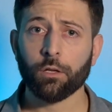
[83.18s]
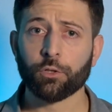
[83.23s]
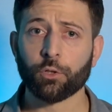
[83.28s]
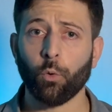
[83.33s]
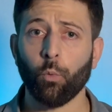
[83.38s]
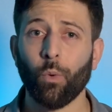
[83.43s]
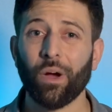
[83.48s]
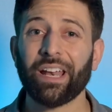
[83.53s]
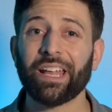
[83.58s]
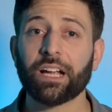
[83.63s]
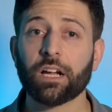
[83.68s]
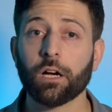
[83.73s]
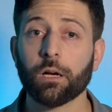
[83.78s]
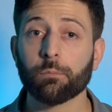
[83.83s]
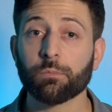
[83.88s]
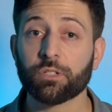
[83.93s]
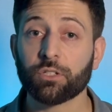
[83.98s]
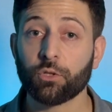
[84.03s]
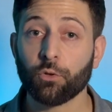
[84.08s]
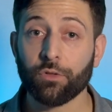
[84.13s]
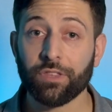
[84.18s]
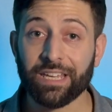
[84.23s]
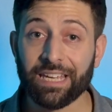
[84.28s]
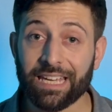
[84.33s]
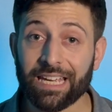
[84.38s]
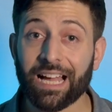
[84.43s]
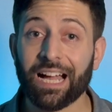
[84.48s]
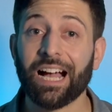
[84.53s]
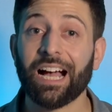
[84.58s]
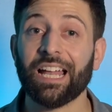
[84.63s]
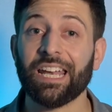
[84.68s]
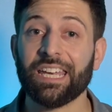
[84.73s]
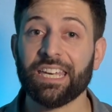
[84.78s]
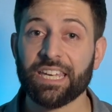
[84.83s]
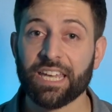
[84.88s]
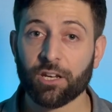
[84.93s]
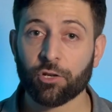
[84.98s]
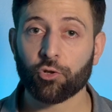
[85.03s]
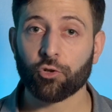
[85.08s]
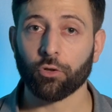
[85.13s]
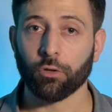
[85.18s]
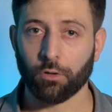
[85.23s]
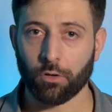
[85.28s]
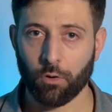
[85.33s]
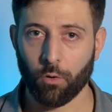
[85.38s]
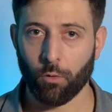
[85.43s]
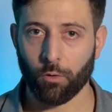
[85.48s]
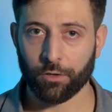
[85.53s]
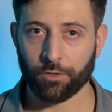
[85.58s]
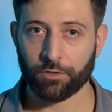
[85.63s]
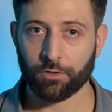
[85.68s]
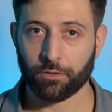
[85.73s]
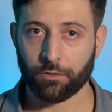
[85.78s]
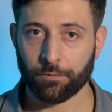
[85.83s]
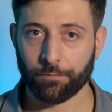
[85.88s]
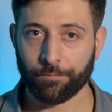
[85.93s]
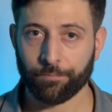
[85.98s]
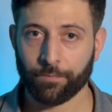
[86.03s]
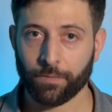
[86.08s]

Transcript: So when it comes to the initial course,